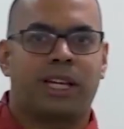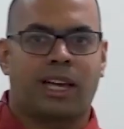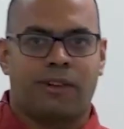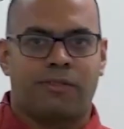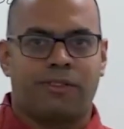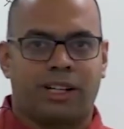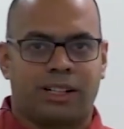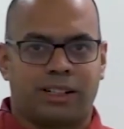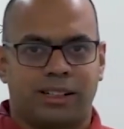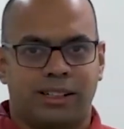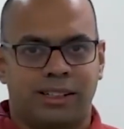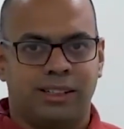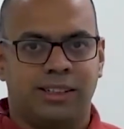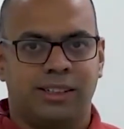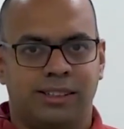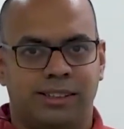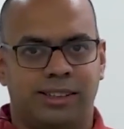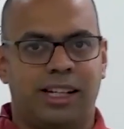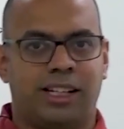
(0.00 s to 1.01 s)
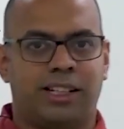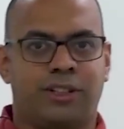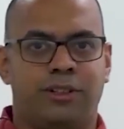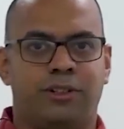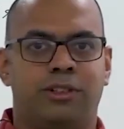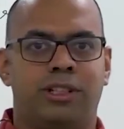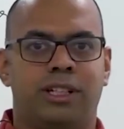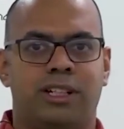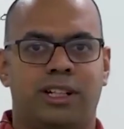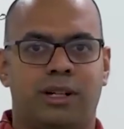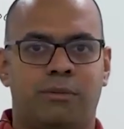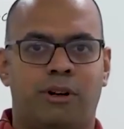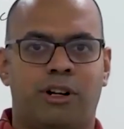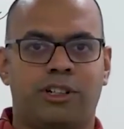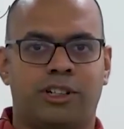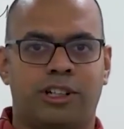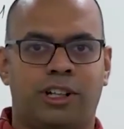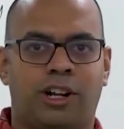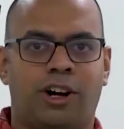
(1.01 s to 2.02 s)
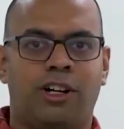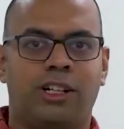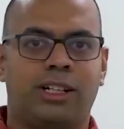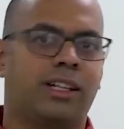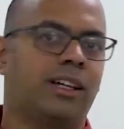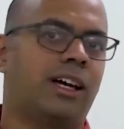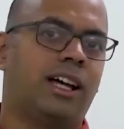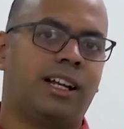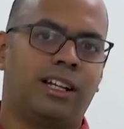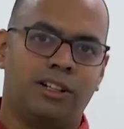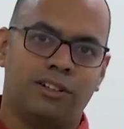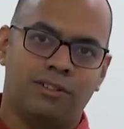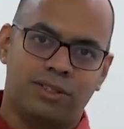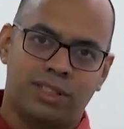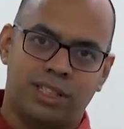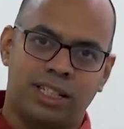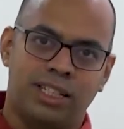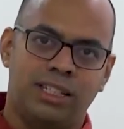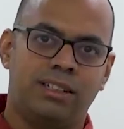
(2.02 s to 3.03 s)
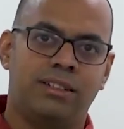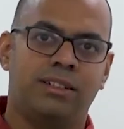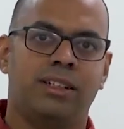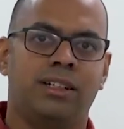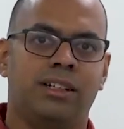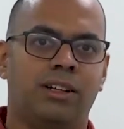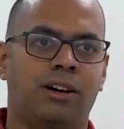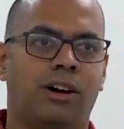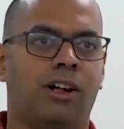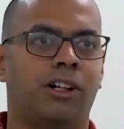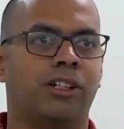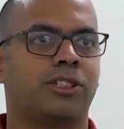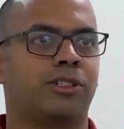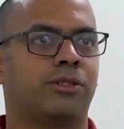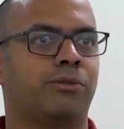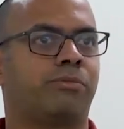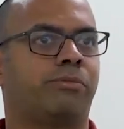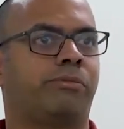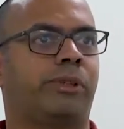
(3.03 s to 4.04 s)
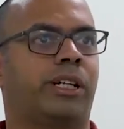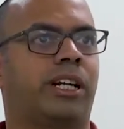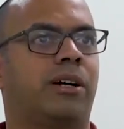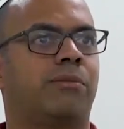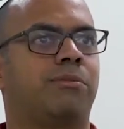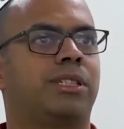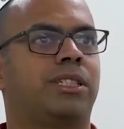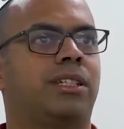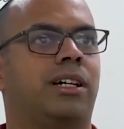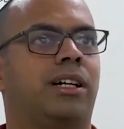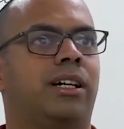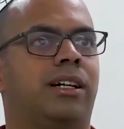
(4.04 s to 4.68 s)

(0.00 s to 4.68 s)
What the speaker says: effect that you hear about a lot and you've seen also perhaps